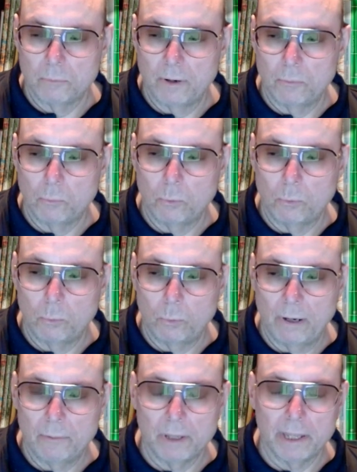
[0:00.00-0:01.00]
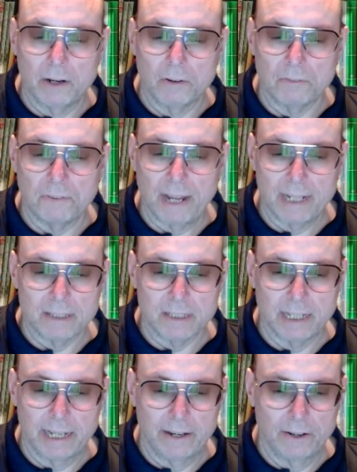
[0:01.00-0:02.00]
we really don't
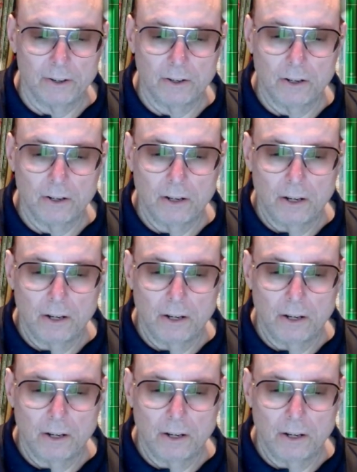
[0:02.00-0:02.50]
fancy here